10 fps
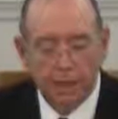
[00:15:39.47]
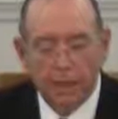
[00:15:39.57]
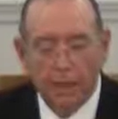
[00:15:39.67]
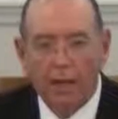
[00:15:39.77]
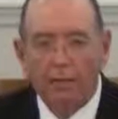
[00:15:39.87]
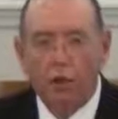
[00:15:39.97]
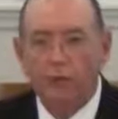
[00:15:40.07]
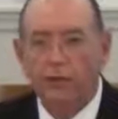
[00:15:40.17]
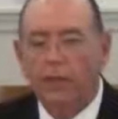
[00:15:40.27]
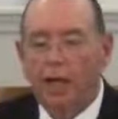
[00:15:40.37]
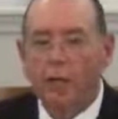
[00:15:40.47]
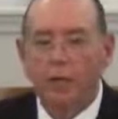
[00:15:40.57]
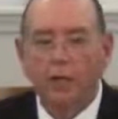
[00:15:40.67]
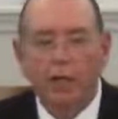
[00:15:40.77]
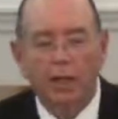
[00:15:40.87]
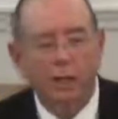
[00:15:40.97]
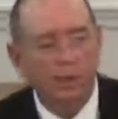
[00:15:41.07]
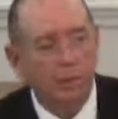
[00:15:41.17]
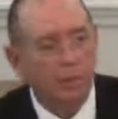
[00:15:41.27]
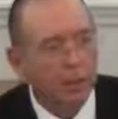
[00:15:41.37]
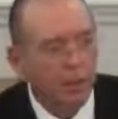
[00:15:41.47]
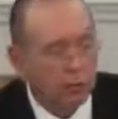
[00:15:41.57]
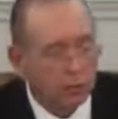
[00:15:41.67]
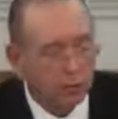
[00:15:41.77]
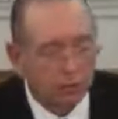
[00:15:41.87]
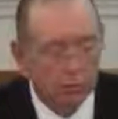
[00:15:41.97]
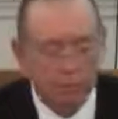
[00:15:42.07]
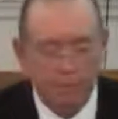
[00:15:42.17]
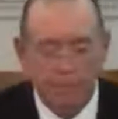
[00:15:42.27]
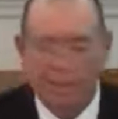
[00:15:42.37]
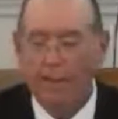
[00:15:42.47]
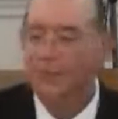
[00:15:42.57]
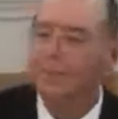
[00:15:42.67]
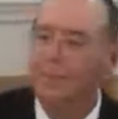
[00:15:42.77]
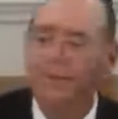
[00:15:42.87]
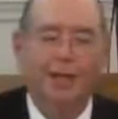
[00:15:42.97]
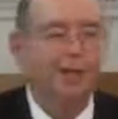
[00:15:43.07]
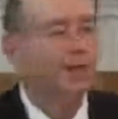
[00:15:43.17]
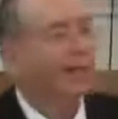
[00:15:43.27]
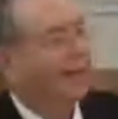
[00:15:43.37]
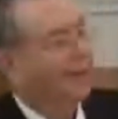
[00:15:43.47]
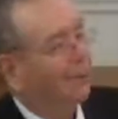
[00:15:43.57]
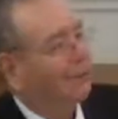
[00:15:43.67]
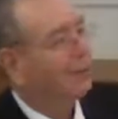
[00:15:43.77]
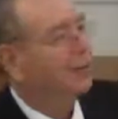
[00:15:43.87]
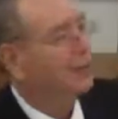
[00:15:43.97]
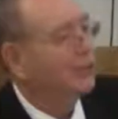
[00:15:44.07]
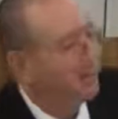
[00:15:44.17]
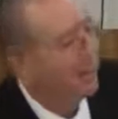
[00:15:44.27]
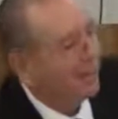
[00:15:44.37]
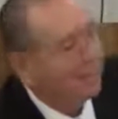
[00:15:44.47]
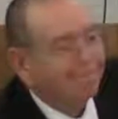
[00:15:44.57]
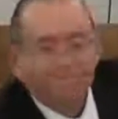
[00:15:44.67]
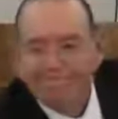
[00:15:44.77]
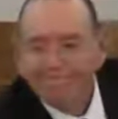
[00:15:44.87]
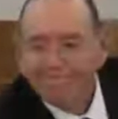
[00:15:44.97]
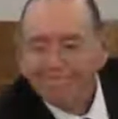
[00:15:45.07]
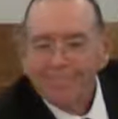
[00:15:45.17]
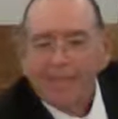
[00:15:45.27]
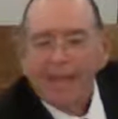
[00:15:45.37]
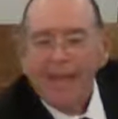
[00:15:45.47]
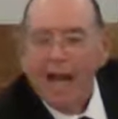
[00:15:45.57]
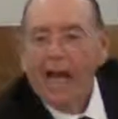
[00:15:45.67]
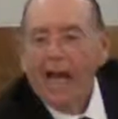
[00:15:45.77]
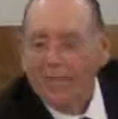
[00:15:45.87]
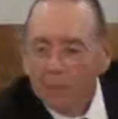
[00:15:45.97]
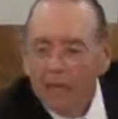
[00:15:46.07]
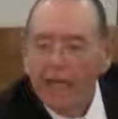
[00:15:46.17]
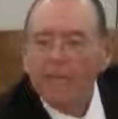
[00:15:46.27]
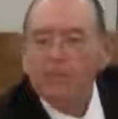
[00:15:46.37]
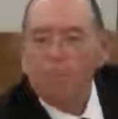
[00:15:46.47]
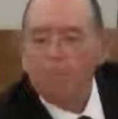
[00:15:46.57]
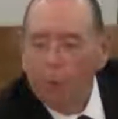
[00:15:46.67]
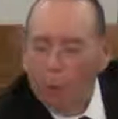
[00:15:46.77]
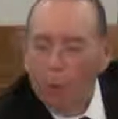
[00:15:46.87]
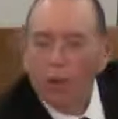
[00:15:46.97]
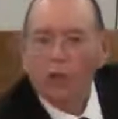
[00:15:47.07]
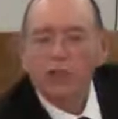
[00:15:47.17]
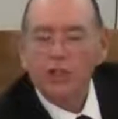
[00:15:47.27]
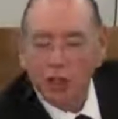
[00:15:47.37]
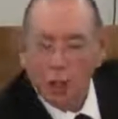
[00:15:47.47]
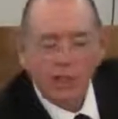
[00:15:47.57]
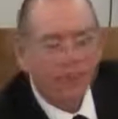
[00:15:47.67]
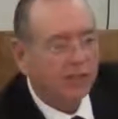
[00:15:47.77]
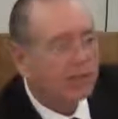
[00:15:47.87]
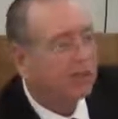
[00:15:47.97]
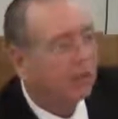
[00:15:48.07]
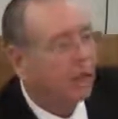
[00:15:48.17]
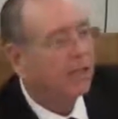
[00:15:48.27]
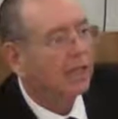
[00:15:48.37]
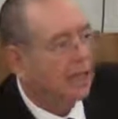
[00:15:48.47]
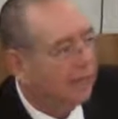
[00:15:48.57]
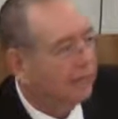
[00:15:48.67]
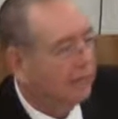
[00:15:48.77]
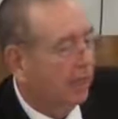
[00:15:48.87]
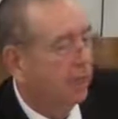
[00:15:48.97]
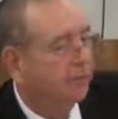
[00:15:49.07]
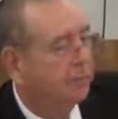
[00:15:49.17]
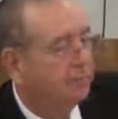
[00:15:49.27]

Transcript: Now, I'm old, I'm old enough to admit to you, and since I'm not trying out for the preacher job, I have made some poor choices in my lifetime.